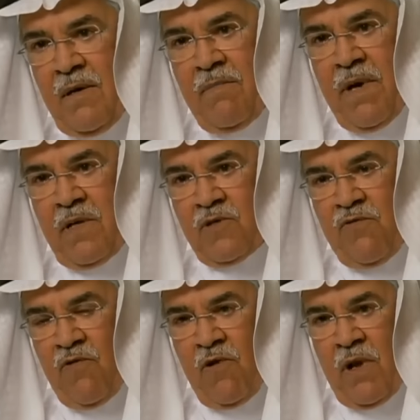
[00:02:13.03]
barrels
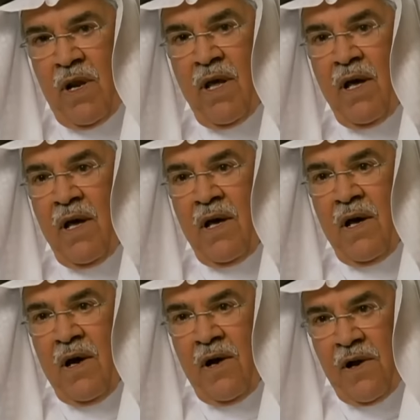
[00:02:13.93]
of oil
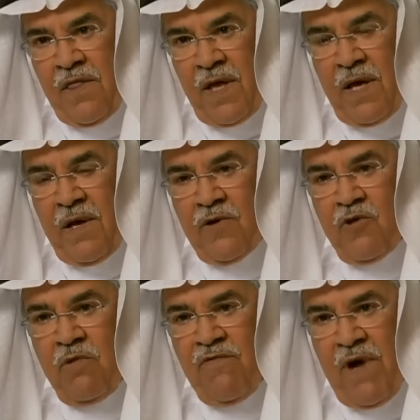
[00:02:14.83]
are there to be